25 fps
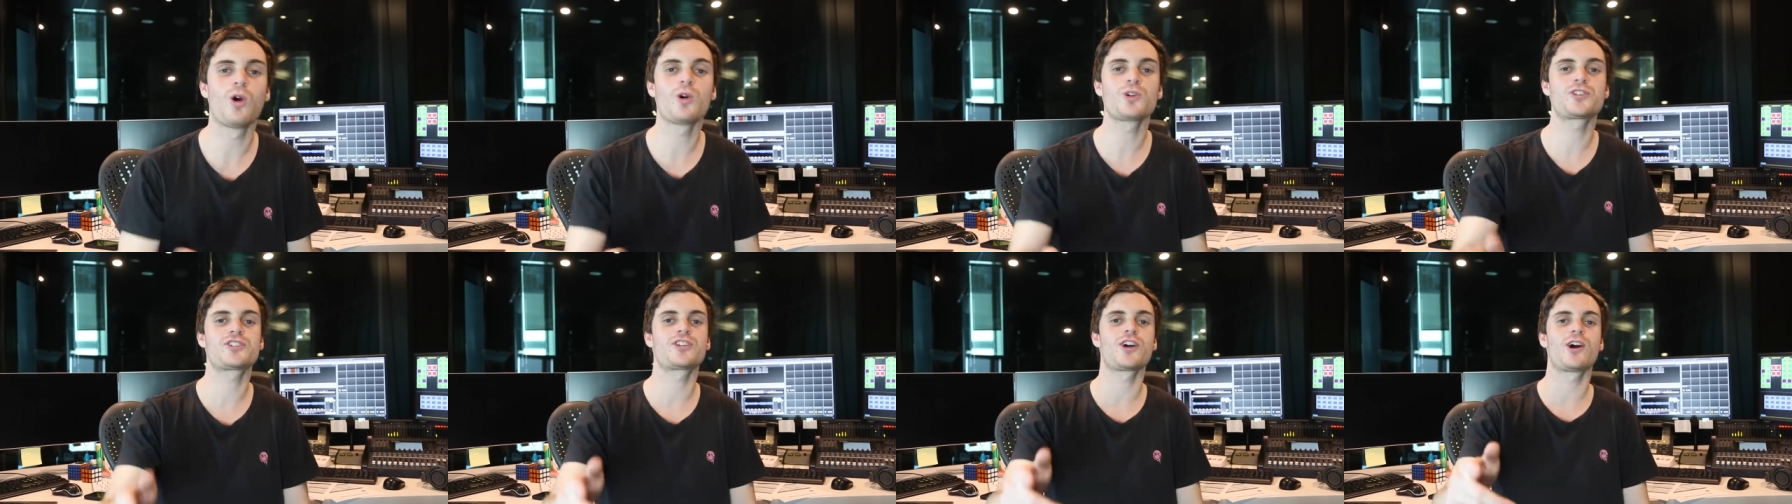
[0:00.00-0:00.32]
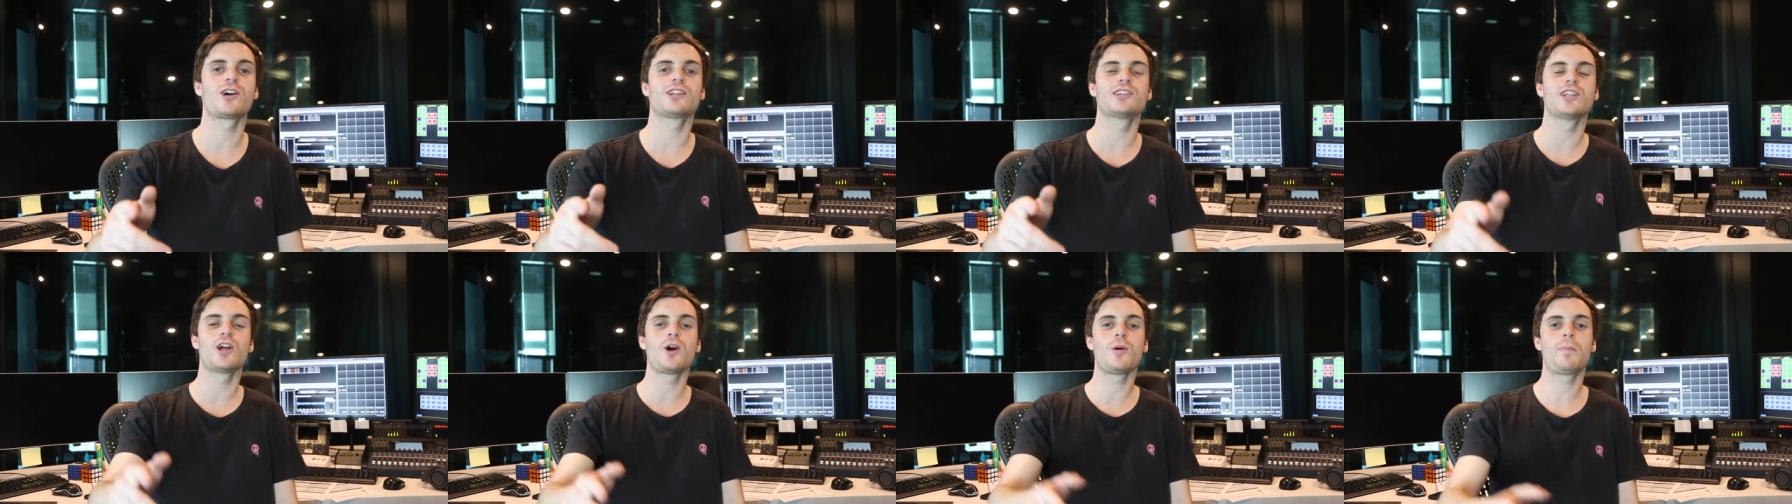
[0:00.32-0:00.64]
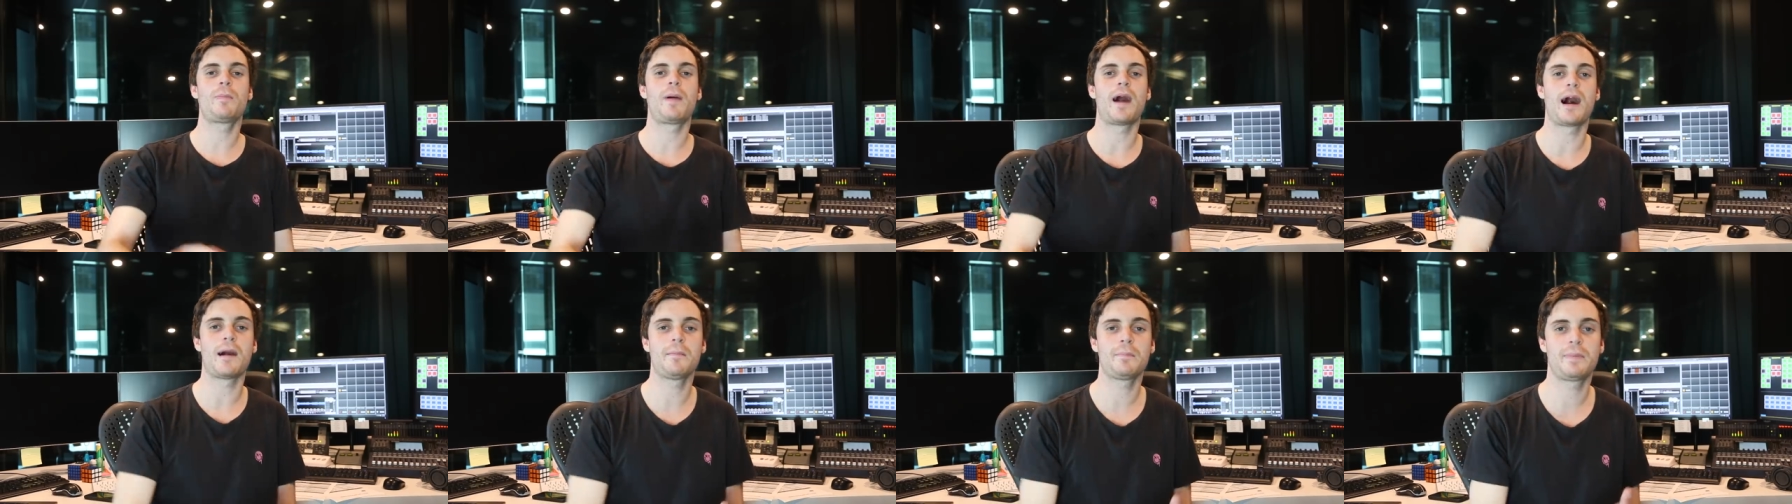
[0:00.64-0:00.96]
Also,
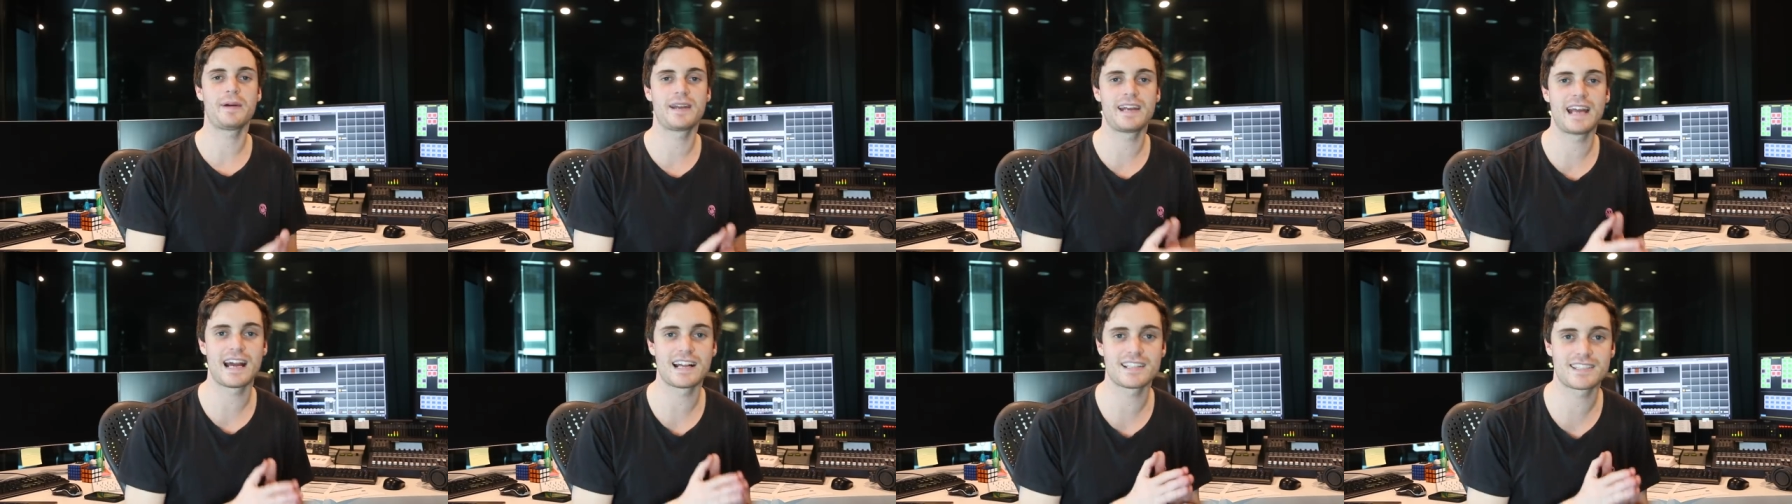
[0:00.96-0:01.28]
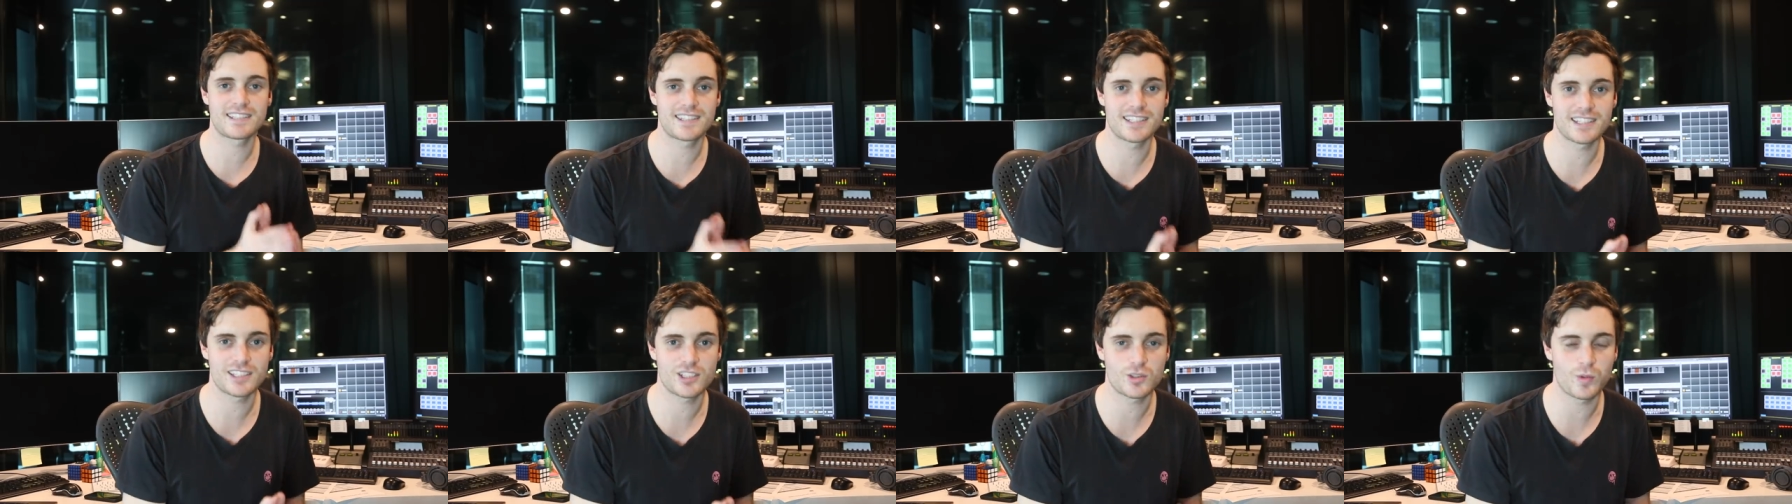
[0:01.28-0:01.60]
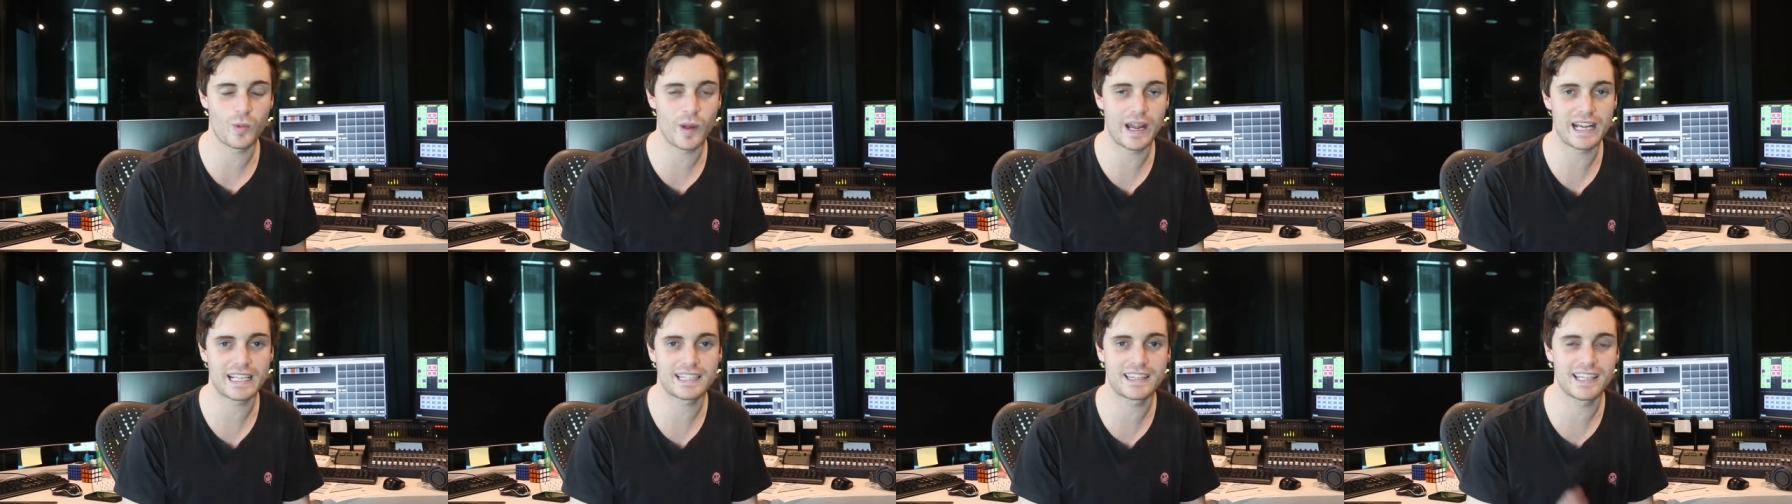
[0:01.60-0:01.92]
Lil Pump announced this
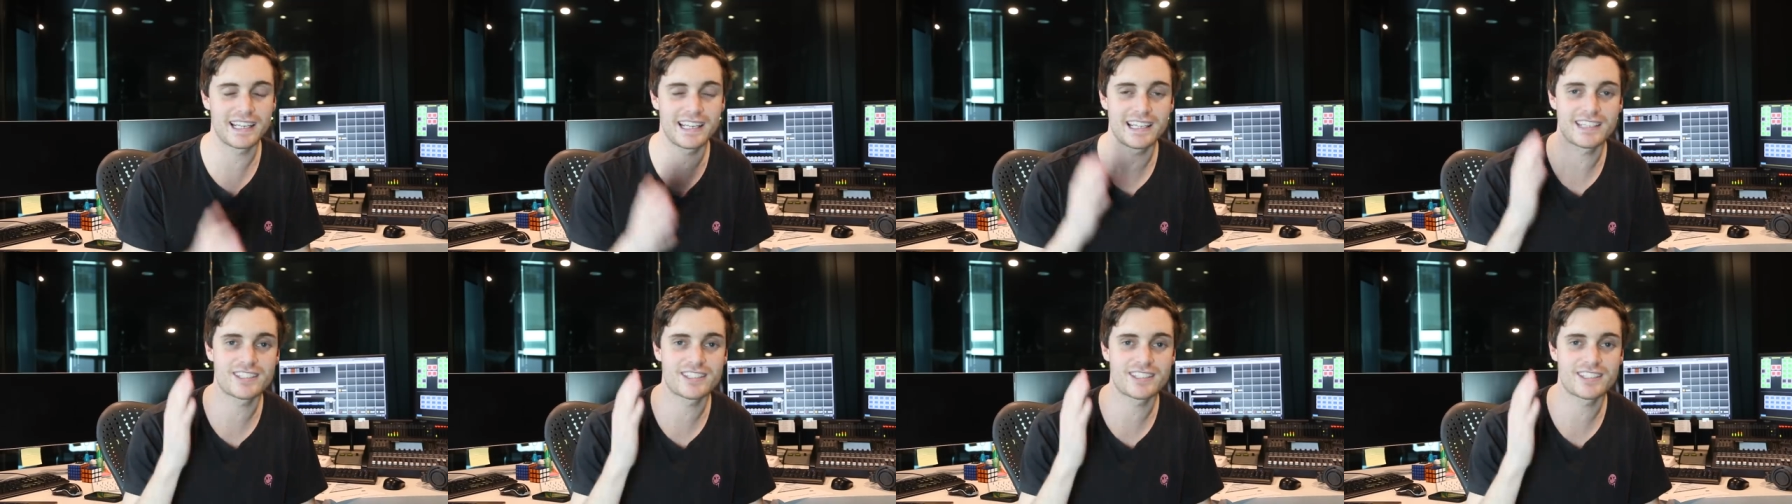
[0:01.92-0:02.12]
week that